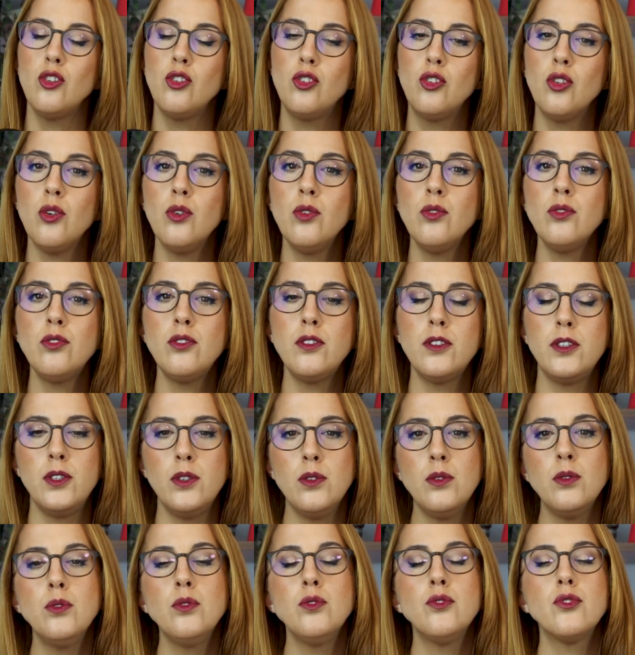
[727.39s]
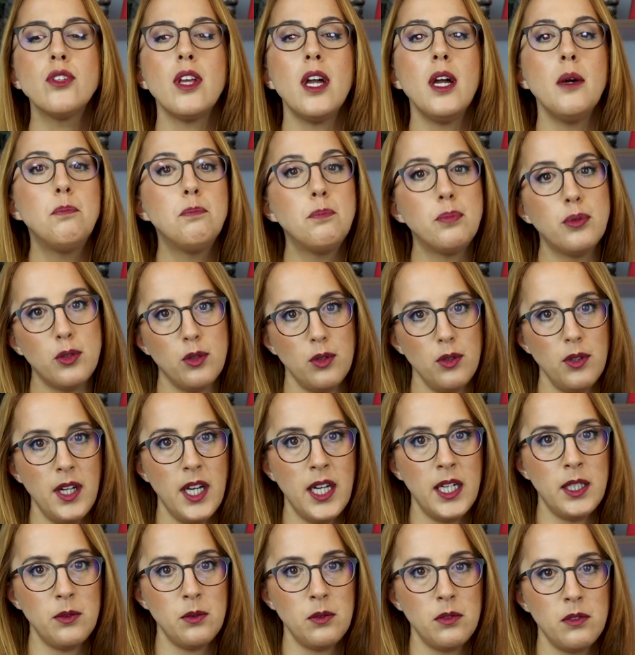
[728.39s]
don't use a
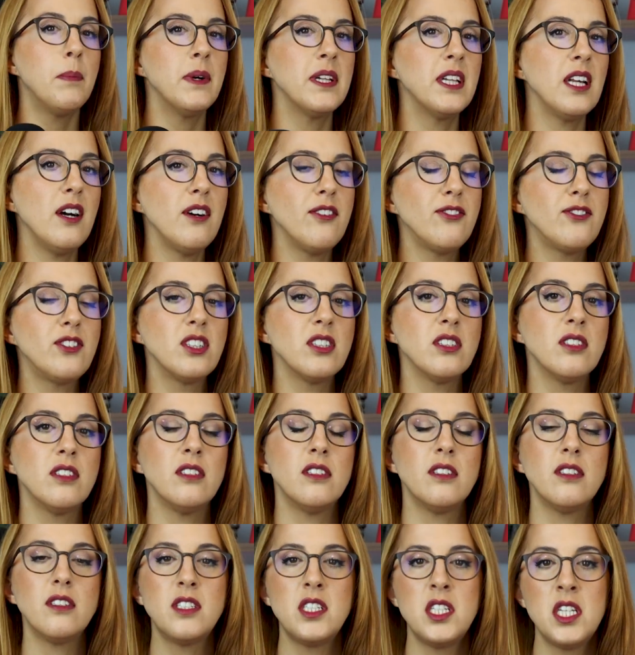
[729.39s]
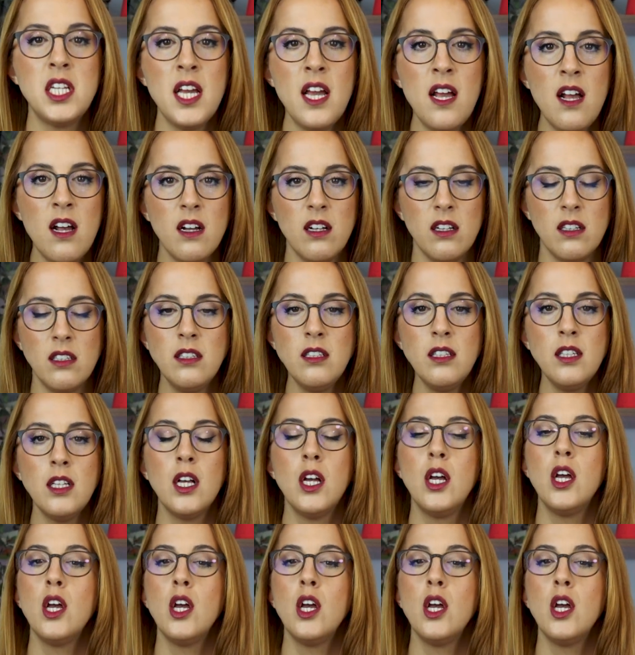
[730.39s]
pronoun, but after tell,